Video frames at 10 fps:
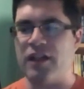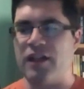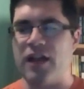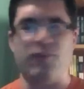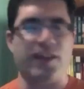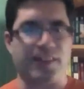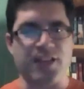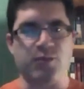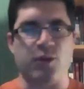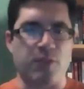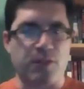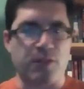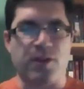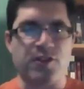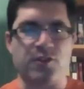In fact, that's where
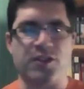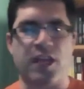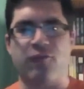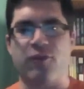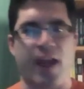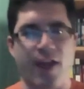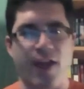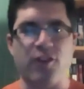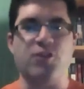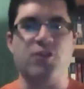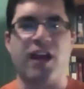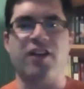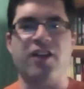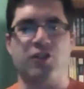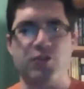Mythbusters came from. Half of those
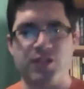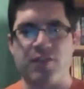guys used to